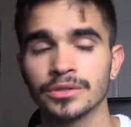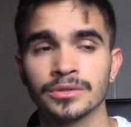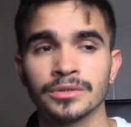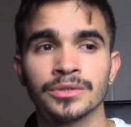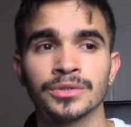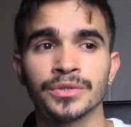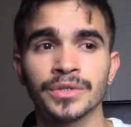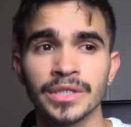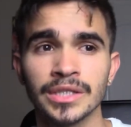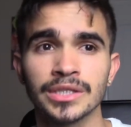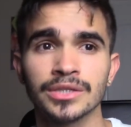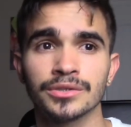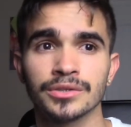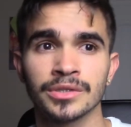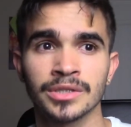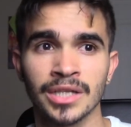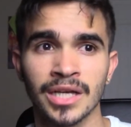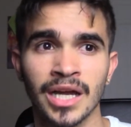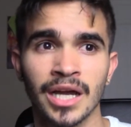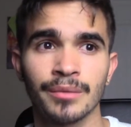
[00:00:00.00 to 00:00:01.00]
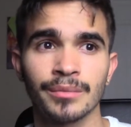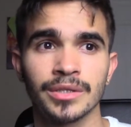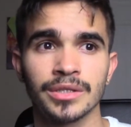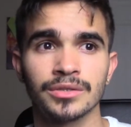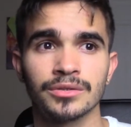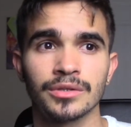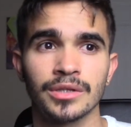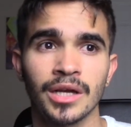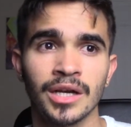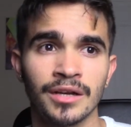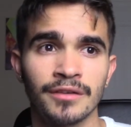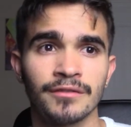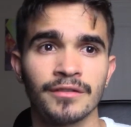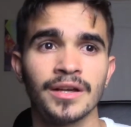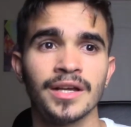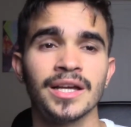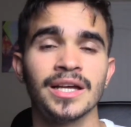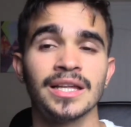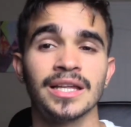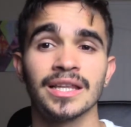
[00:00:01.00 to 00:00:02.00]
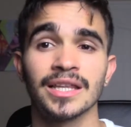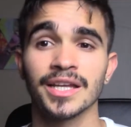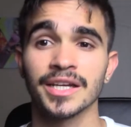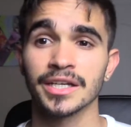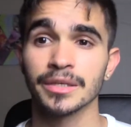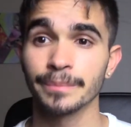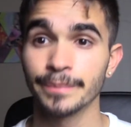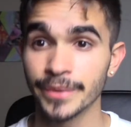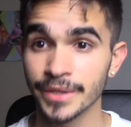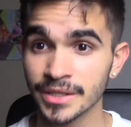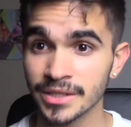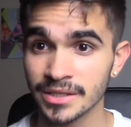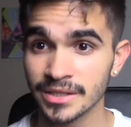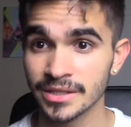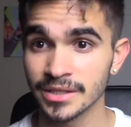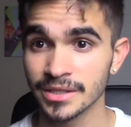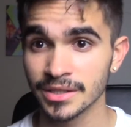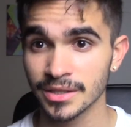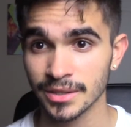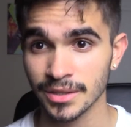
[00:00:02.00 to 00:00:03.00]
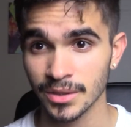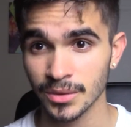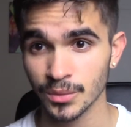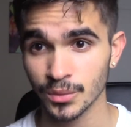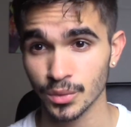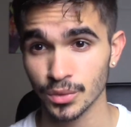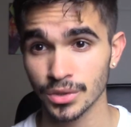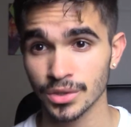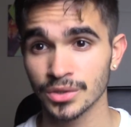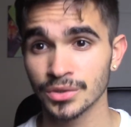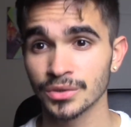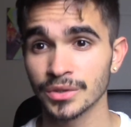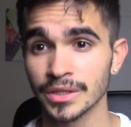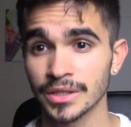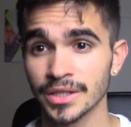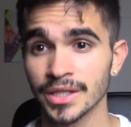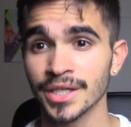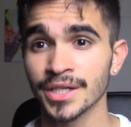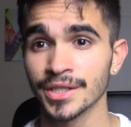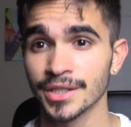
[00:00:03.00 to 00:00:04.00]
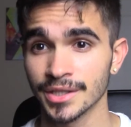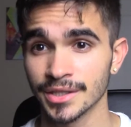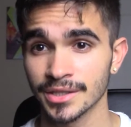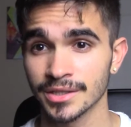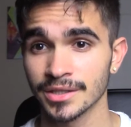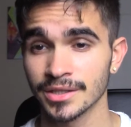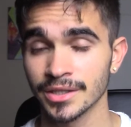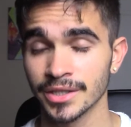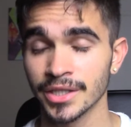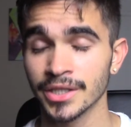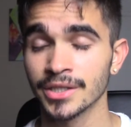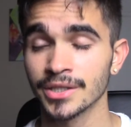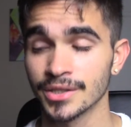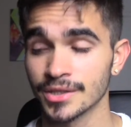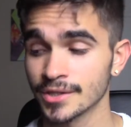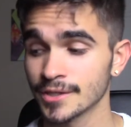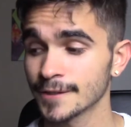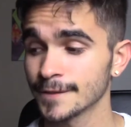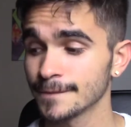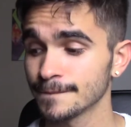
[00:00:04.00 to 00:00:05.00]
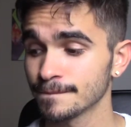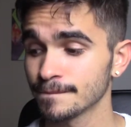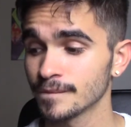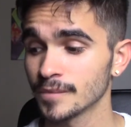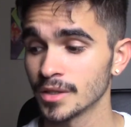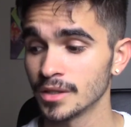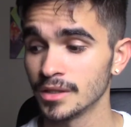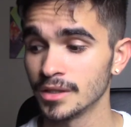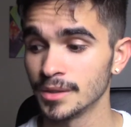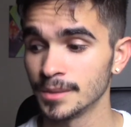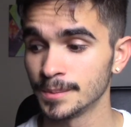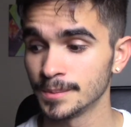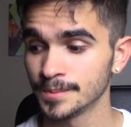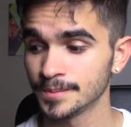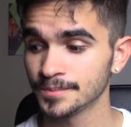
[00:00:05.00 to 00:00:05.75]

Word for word: treating your time and your life like a business would treat their theirs. Um,